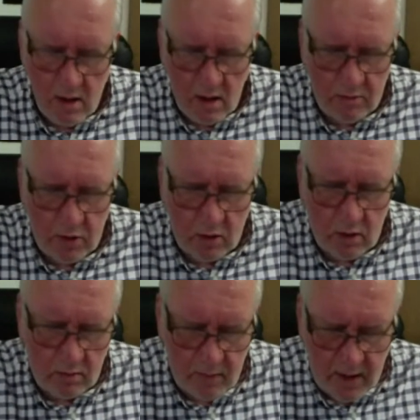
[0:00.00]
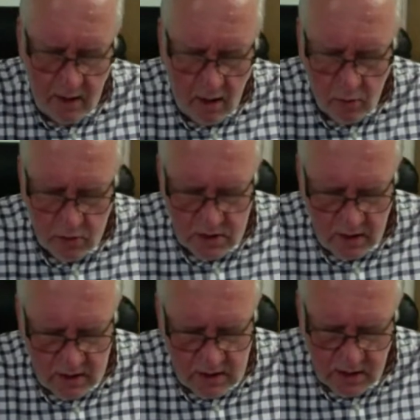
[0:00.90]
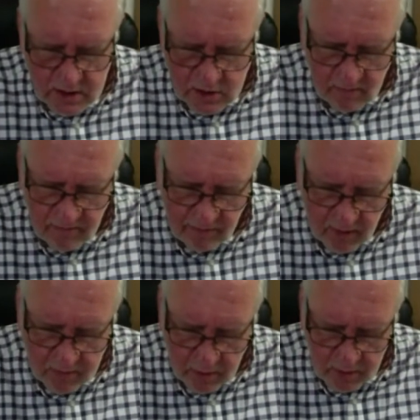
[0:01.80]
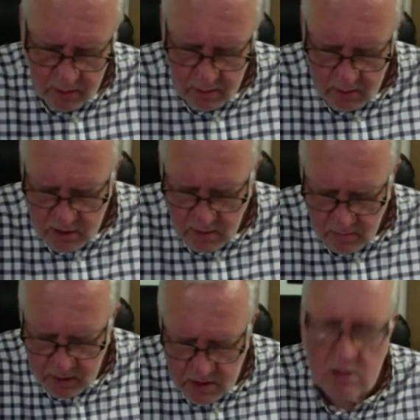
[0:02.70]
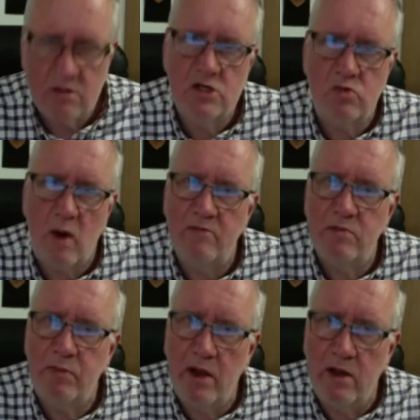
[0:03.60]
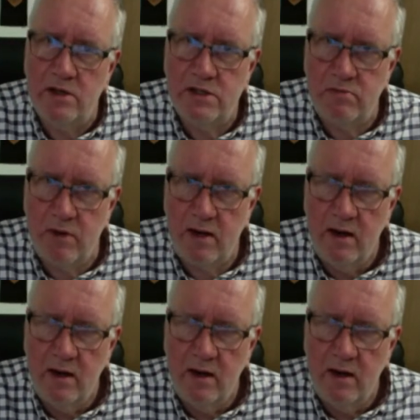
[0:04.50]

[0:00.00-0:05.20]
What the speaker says: I'm not going to admit that I wasn't listening to him fully, but some bits swept past me